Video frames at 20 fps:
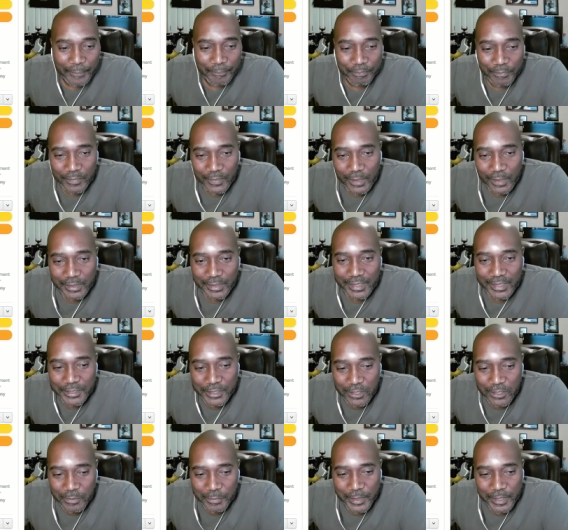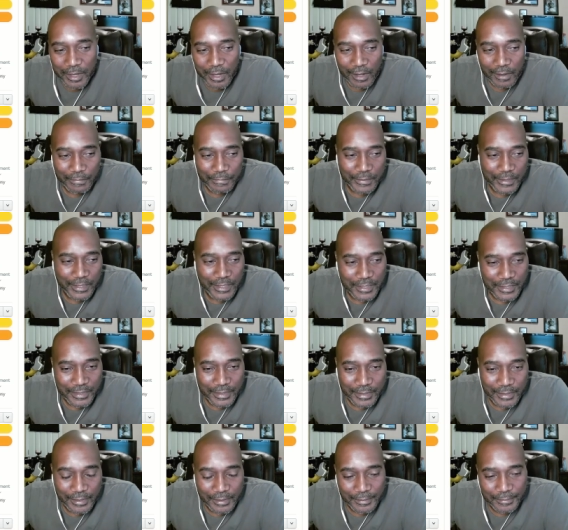The only thing that's holding me off is,
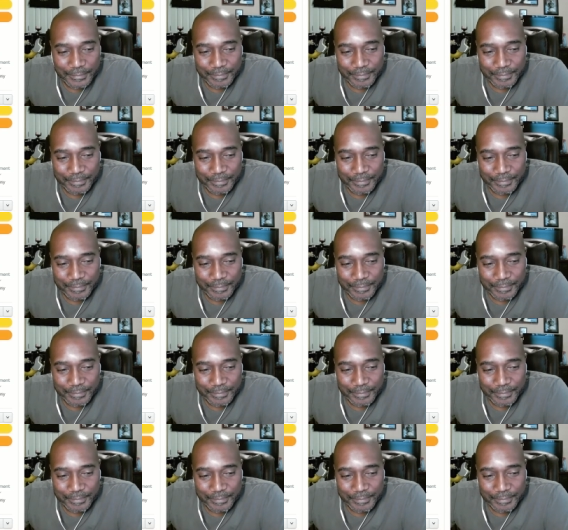you know,